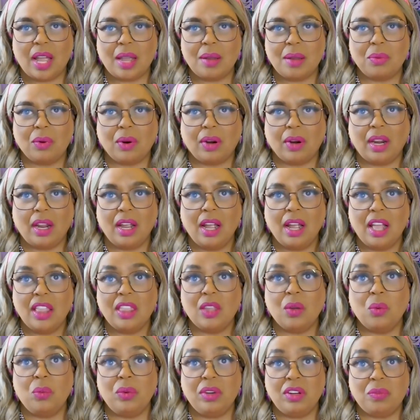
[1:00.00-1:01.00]
library
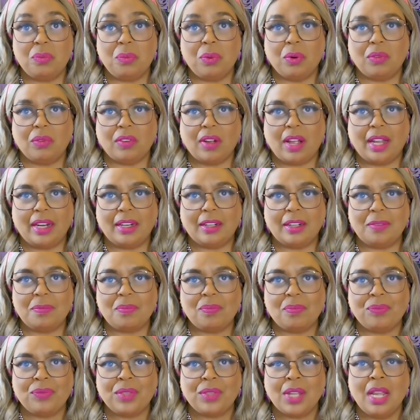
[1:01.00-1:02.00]
that we've provided.
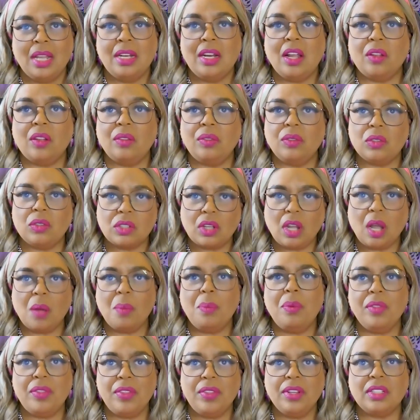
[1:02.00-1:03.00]
Now, there's a
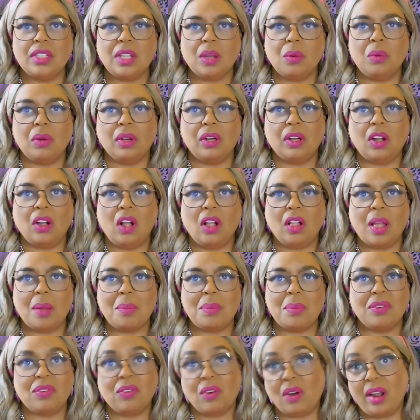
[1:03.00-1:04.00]
couple things I want to call
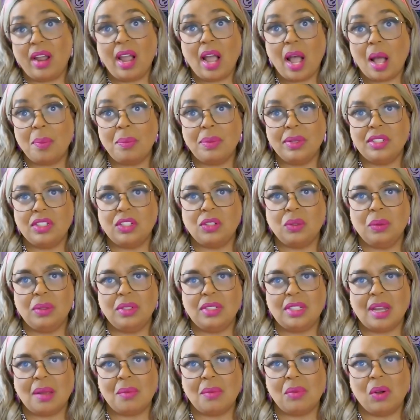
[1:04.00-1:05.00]
out before I hop into
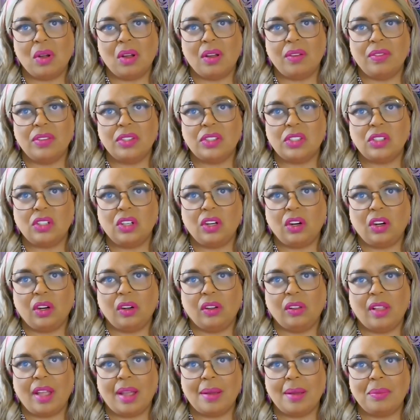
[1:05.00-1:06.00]
a demo of the
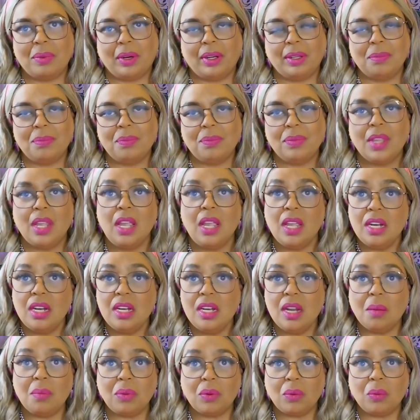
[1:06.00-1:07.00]
scenario library.
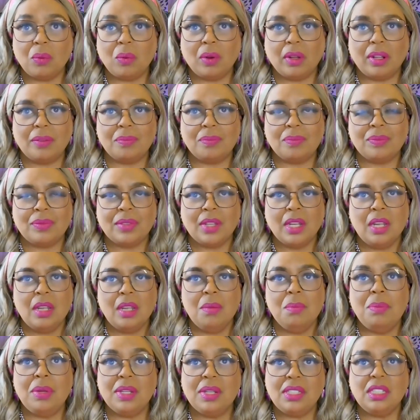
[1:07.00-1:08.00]
Number one,
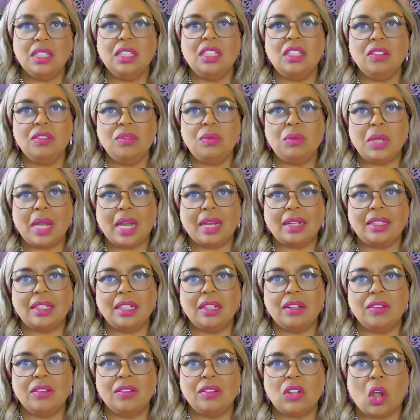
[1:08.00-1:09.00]
business
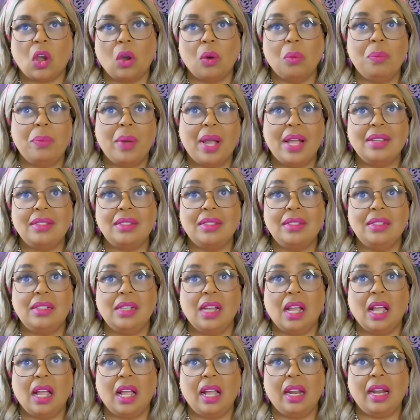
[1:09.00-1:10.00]
objectives are best
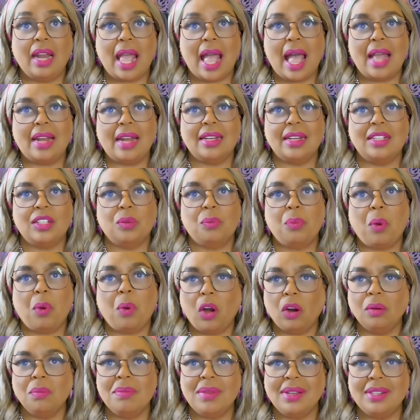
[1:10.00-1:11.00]
done at a
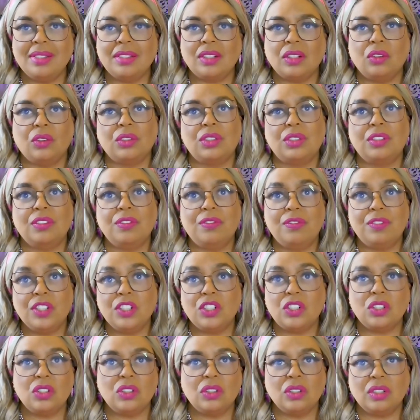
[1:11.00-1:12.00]
departmental or
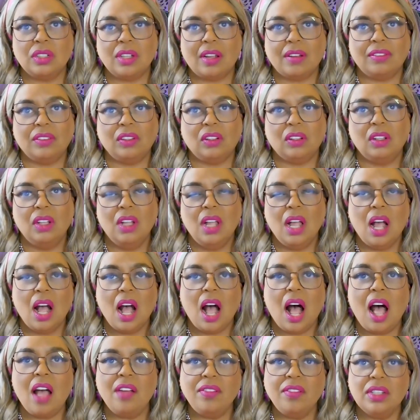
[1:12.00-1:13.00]
divisional level.
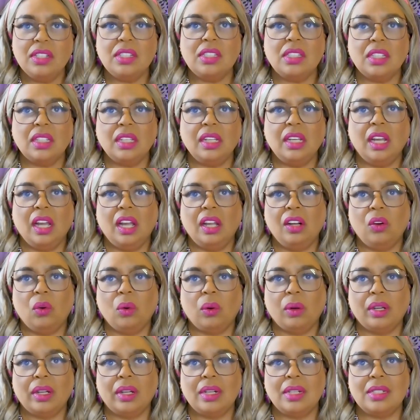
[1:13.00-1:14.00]
Obviously, an
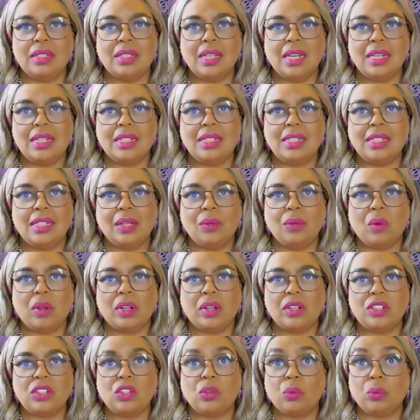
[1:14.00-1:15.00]
organization
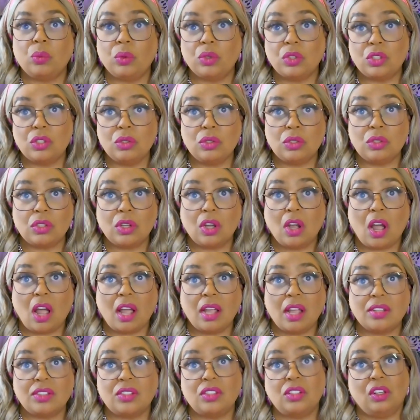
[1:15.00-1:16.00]
wants to reduce
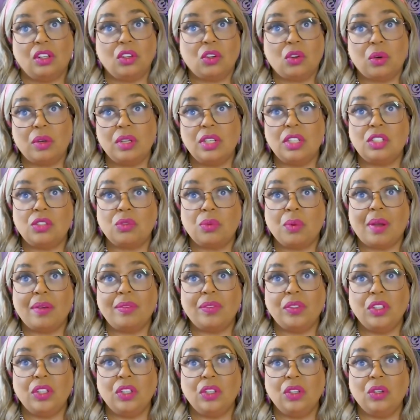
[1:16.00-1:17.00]
costs, increase
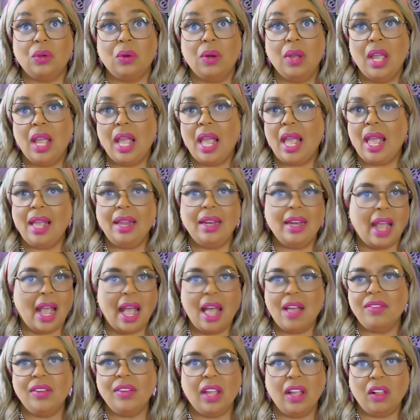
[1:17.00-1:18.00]
revenue, and
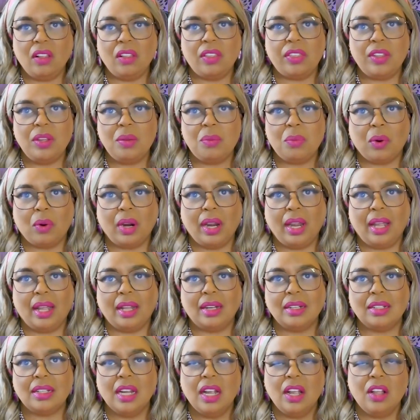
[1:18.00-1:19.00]
have a healthy
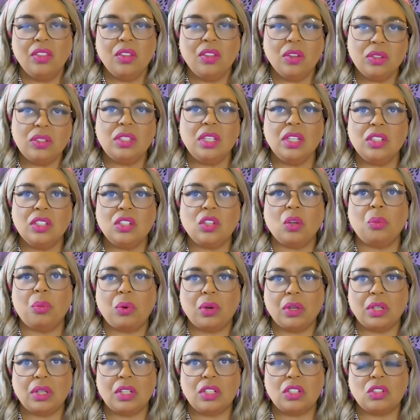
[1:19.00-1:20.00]
brand. Those things are
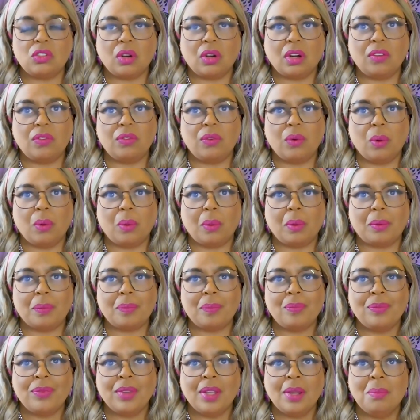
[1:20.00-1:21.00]
pretty straightforward.
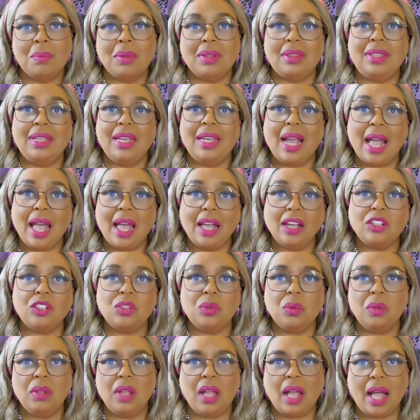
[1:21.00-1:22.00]
But the
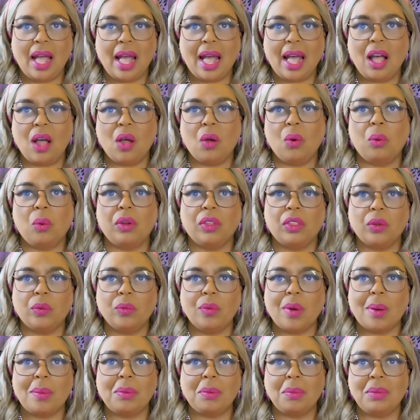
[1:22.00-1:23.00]
actual how, where the
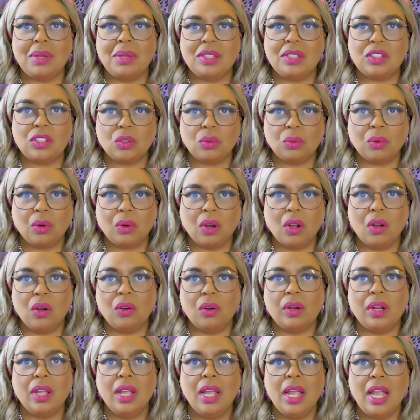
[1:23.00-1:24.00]
rubber meets the
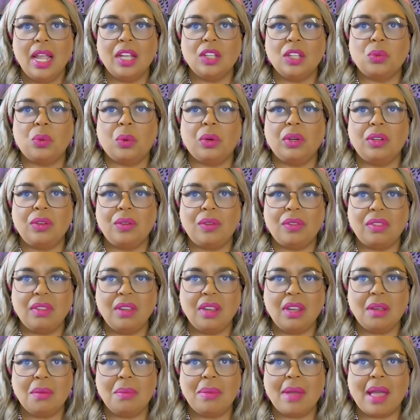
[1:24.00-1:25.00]
road, is where you
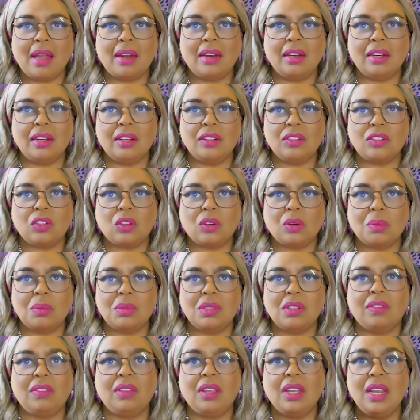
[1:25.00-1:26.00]
think about it in
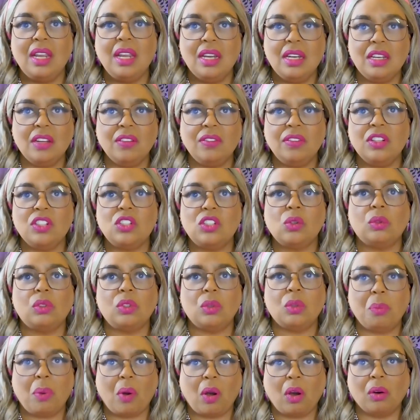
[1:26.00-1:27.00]
terms of the individual
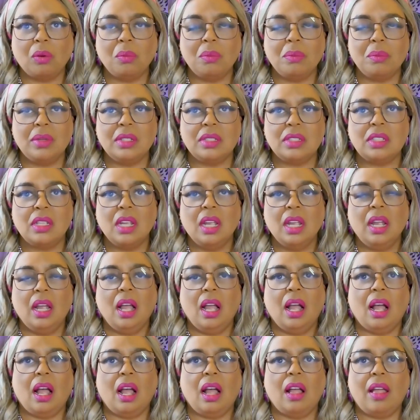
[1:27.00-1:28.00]
departments
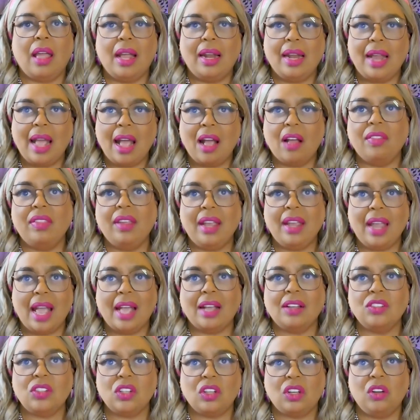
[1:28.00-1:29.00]
uh, and how they
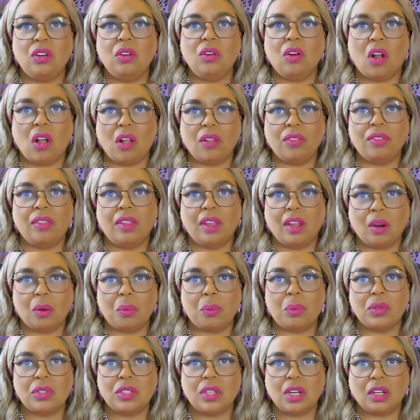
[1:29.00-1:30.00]
execute on their
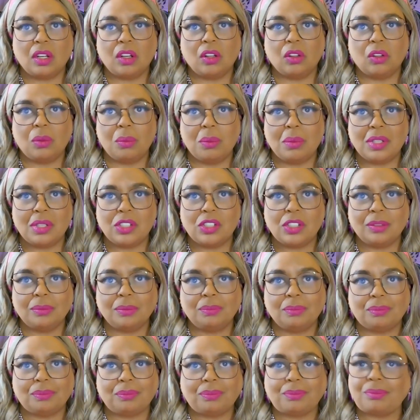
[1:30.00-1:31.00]
particular
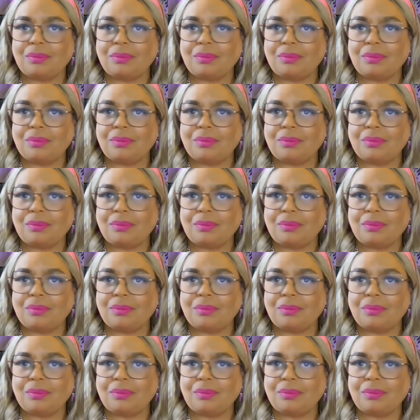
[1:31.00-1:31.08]
mission.